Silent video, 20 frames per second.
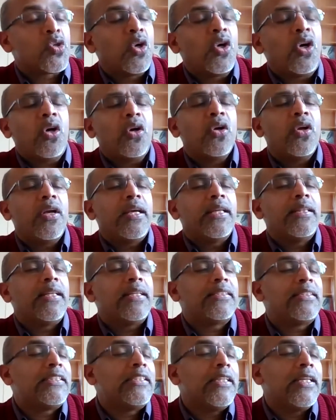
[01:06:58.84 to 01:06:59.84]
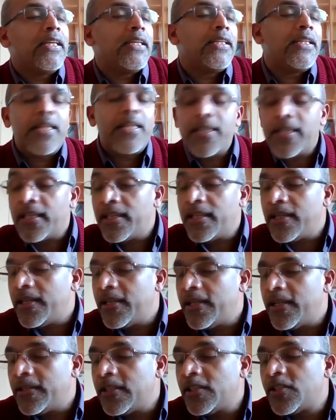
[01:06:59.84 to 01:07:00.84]
So uh, the, the,
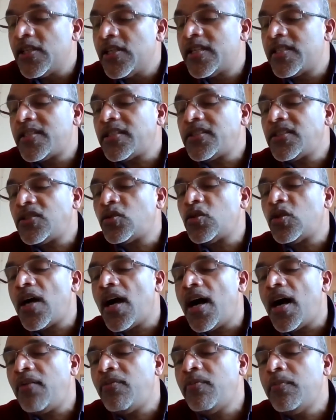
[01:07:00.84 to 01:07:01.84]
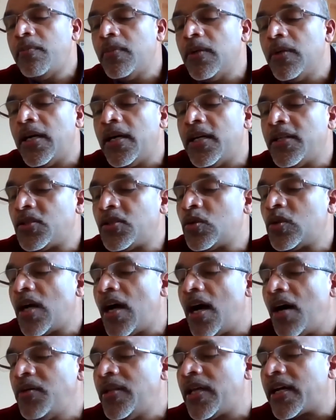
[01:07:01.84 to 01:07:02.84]
the, the, citizen should have should
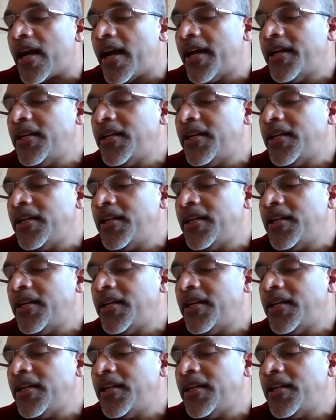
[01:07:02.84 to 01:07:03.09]
have the